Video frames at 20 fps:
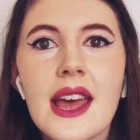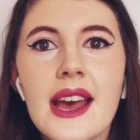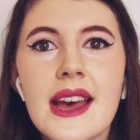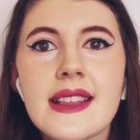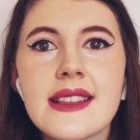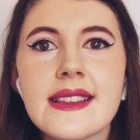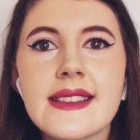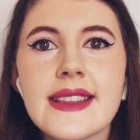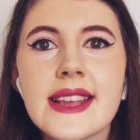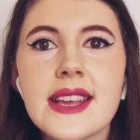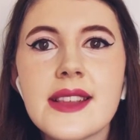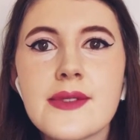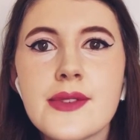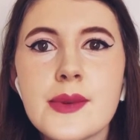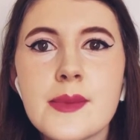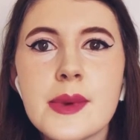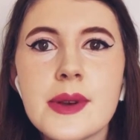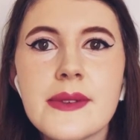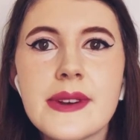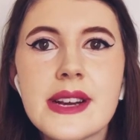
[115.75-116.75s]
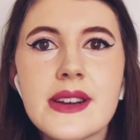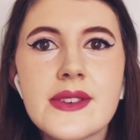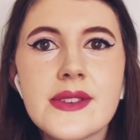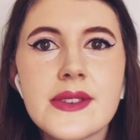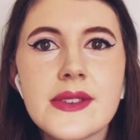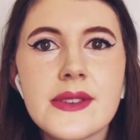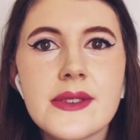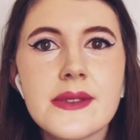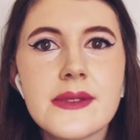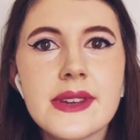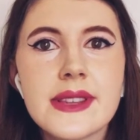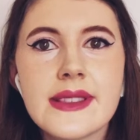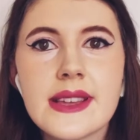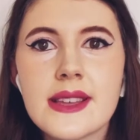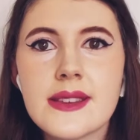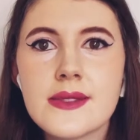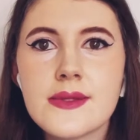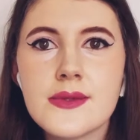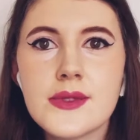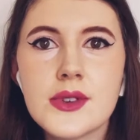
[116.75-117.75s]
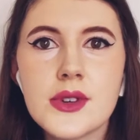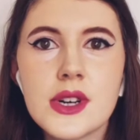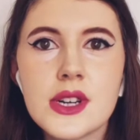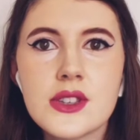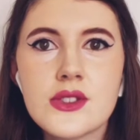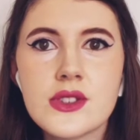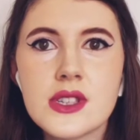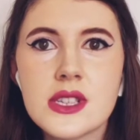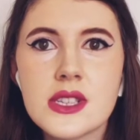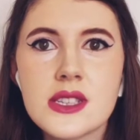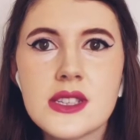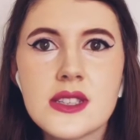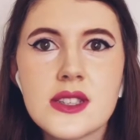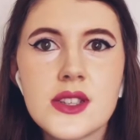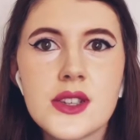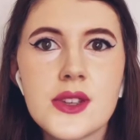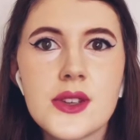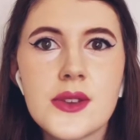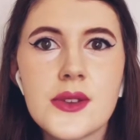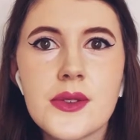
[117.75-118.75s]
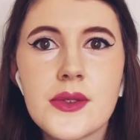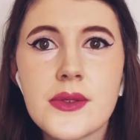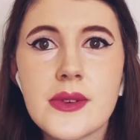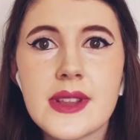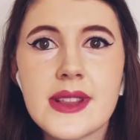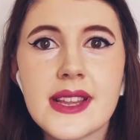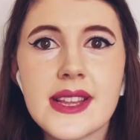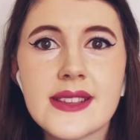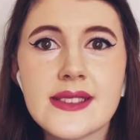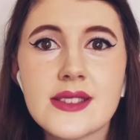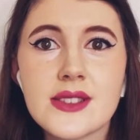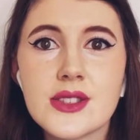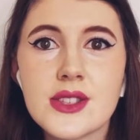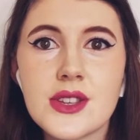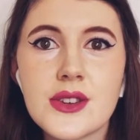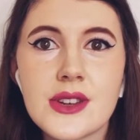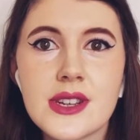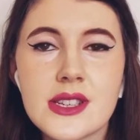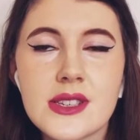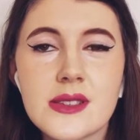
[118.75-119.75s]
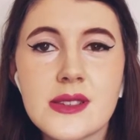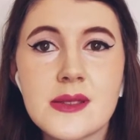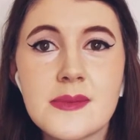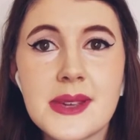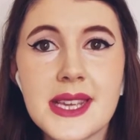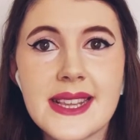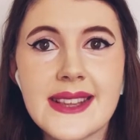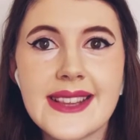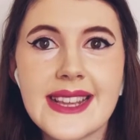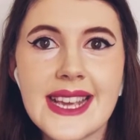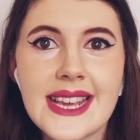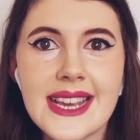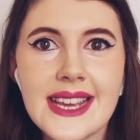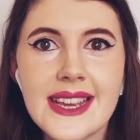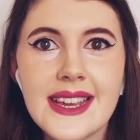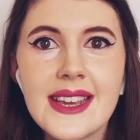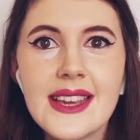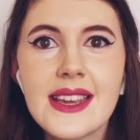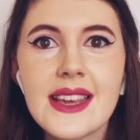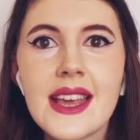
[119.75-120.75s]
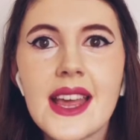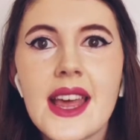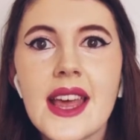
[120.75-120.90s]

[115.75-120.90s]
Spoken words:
and this dates from around 3400 to 3200 BCE.